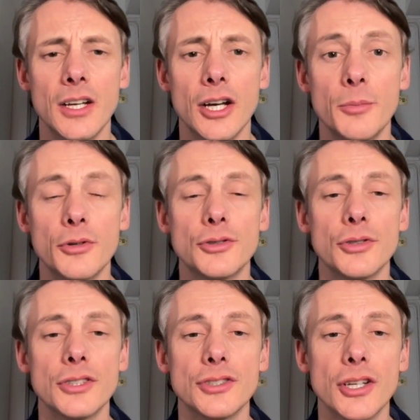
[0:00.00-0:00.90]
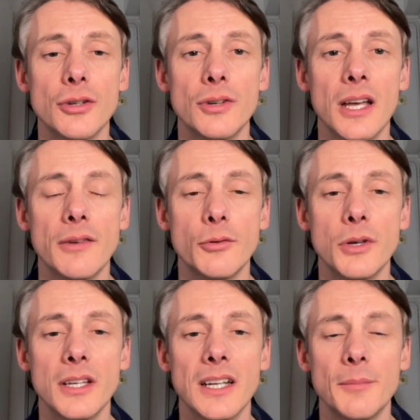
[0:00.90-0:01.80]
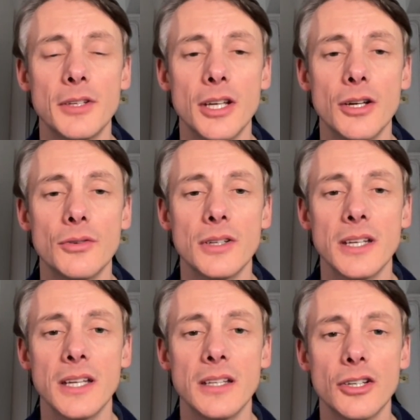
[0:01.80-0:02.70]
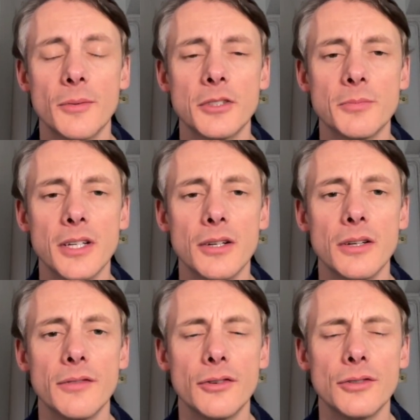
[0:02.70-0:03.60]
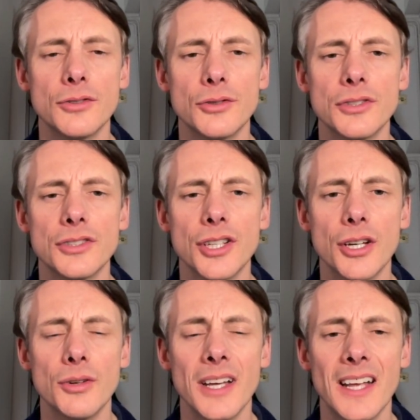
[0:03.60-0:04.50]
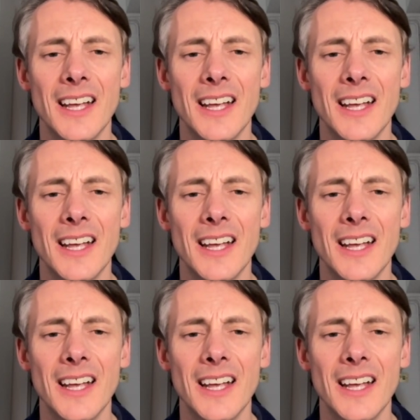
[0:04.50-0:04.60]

Hope you're enjoying the show every week. Let me know in the comments below if you're enjoying the show.